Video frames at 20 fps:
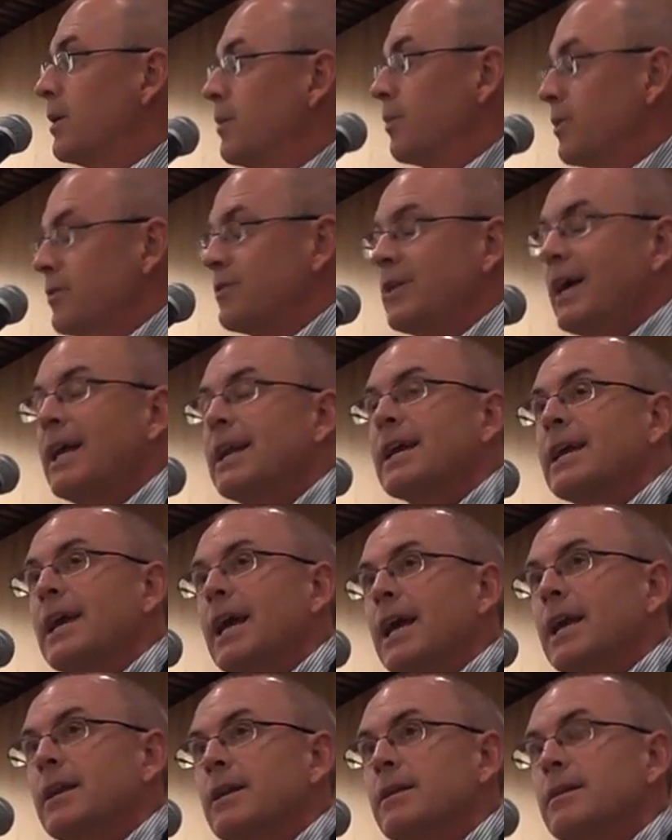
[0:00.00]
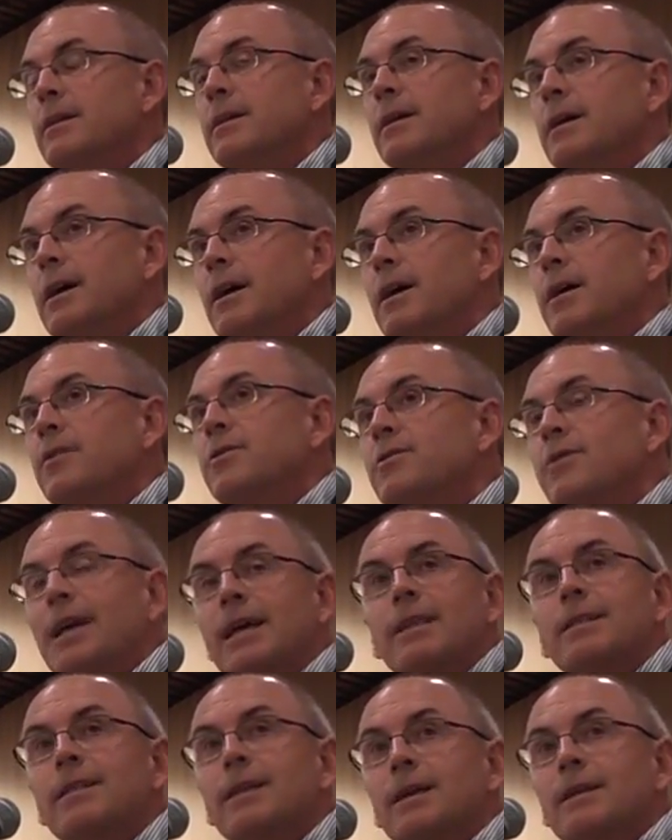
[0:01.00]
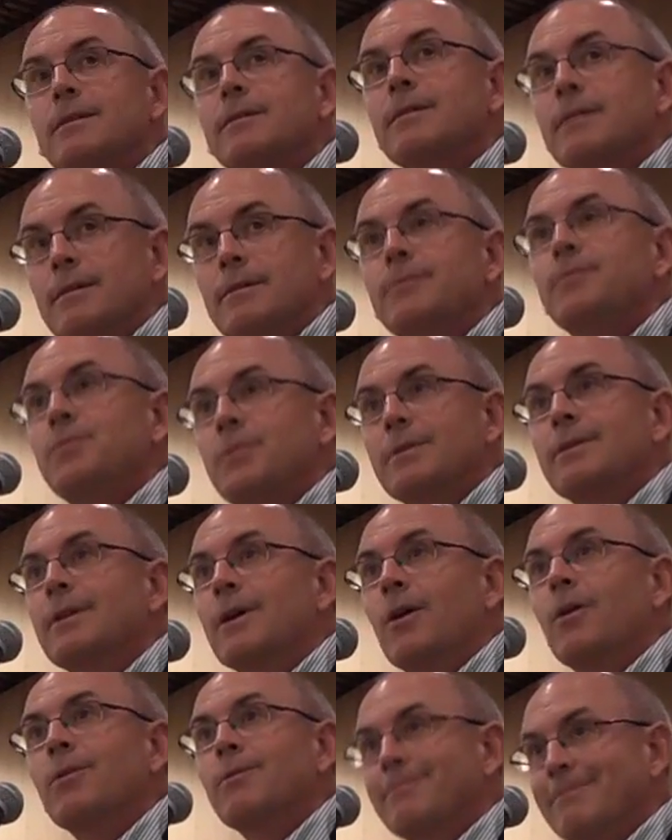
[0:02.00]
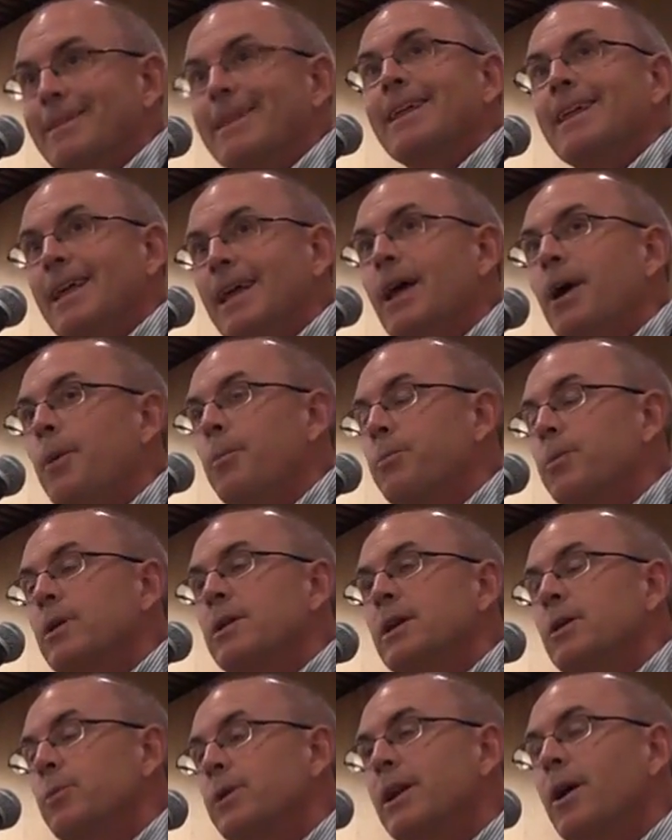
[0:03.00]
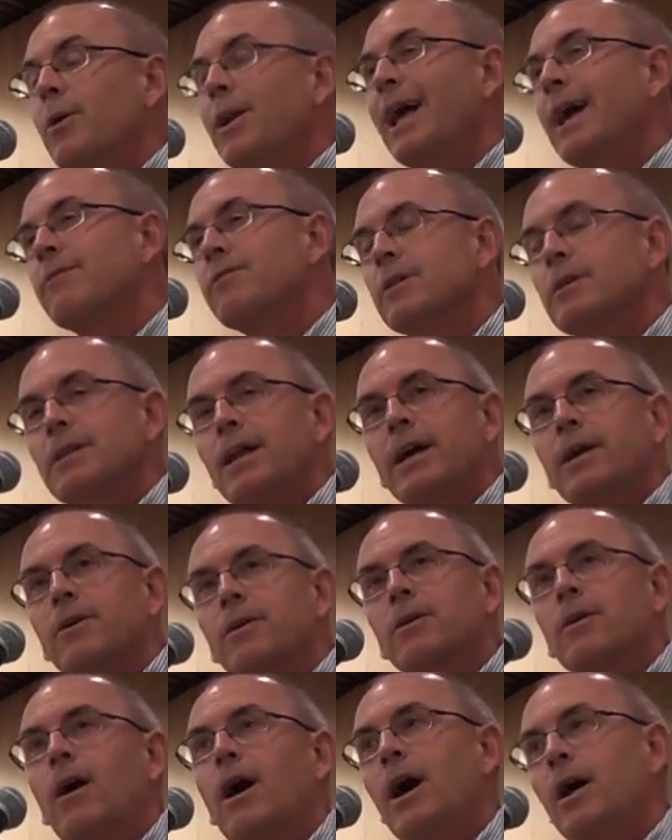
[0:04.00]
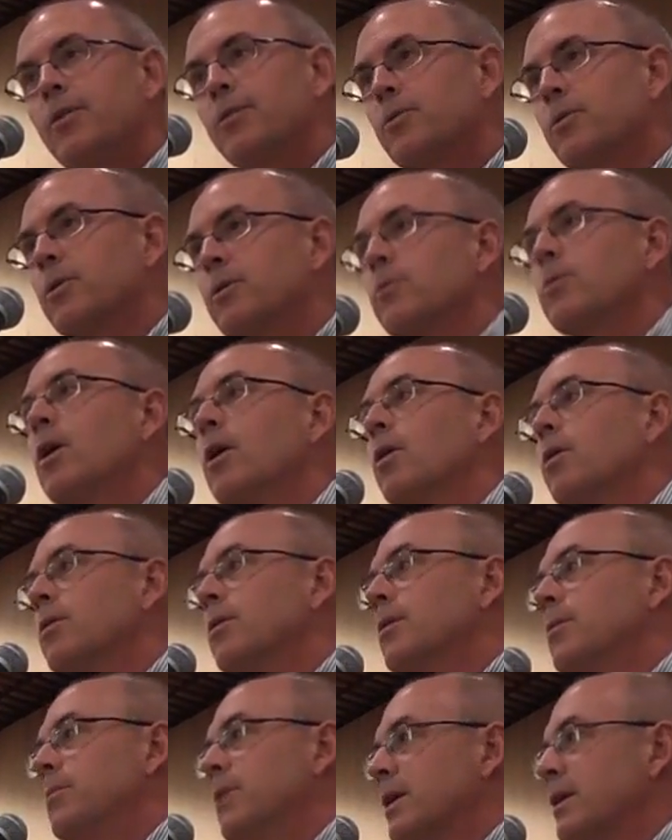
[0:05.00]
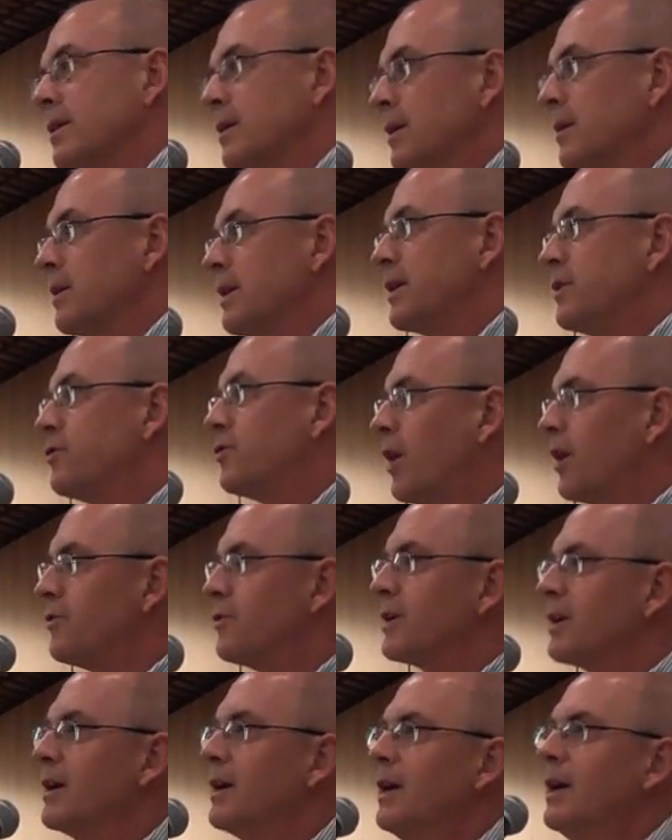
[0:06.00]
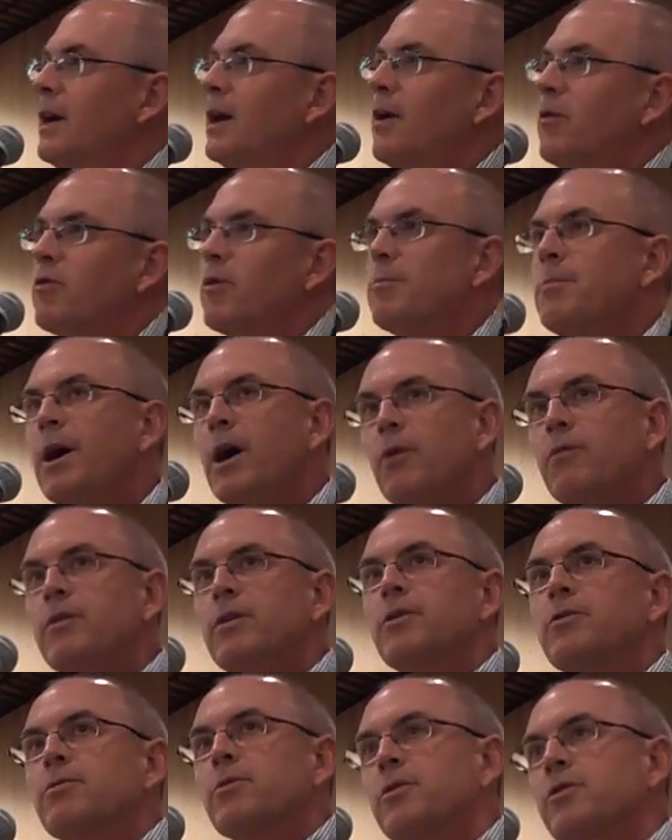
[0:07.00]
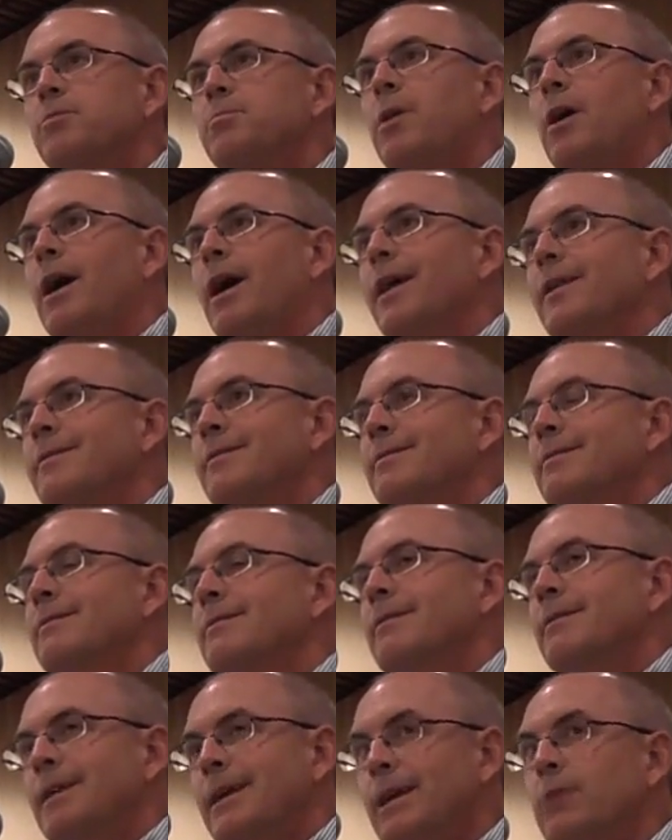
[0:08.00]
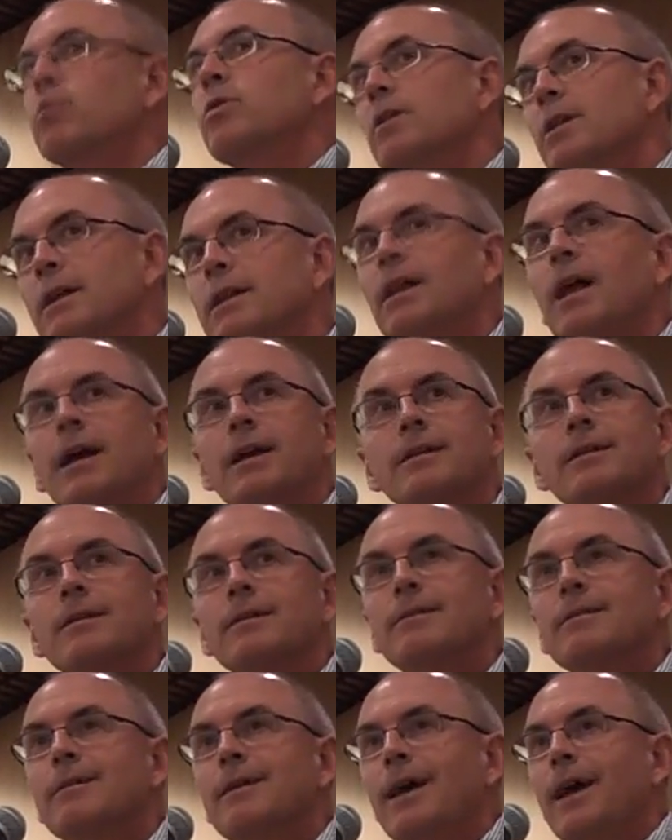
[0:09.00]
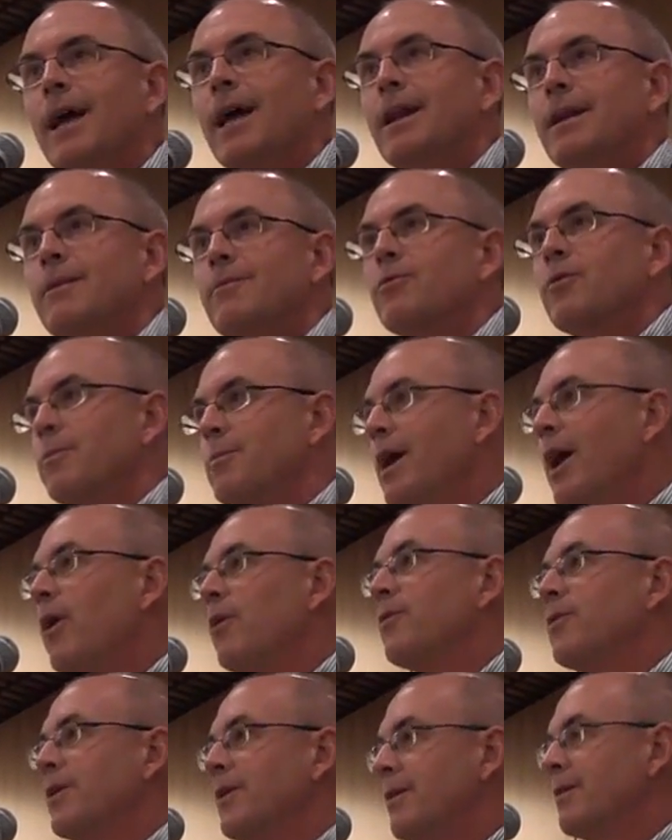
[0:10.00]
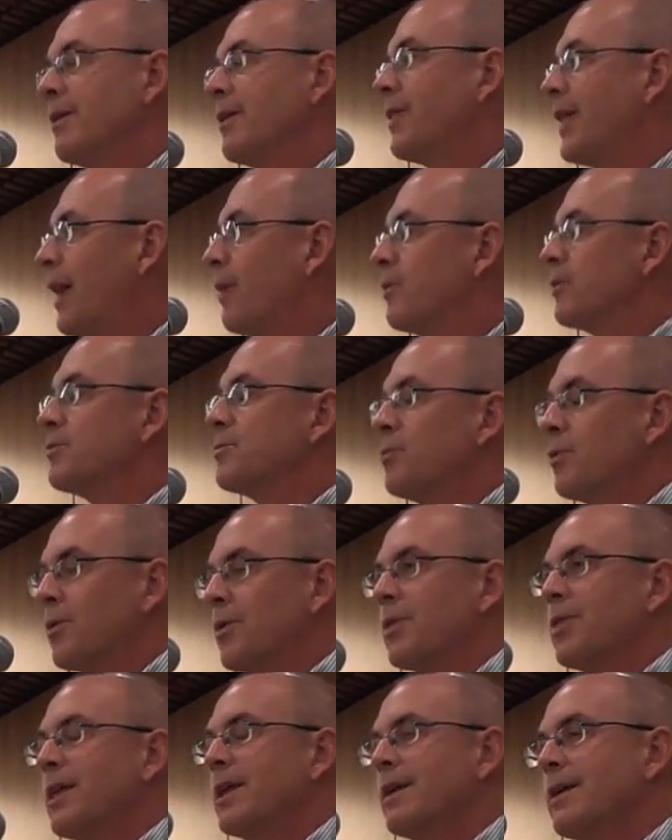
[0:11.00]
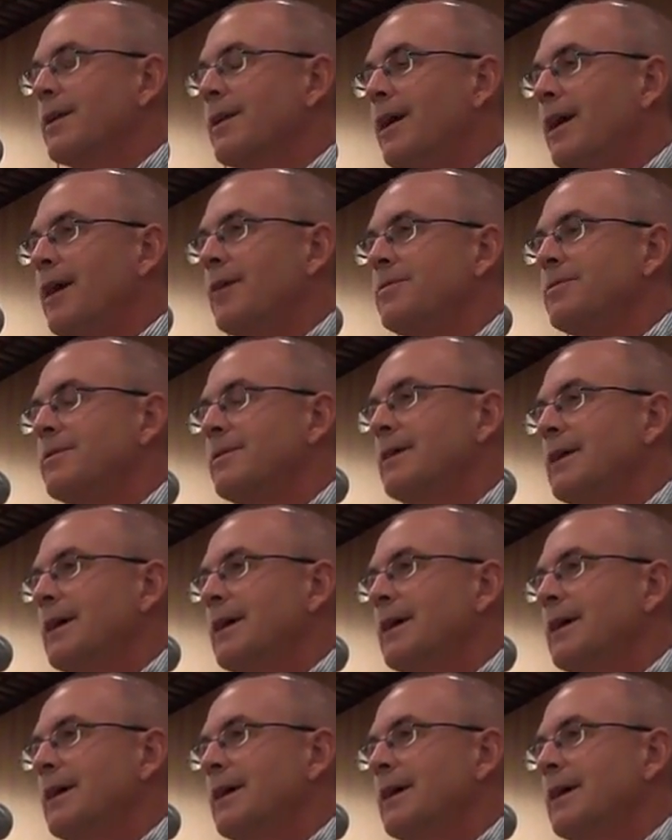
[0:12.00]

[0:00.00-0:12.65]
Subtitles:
was dedicated, said that, clear, we don't have the letter Hawthorne wrote, but clearly judging from Melville's response, he really liked it. And for Melville, that was more than enough.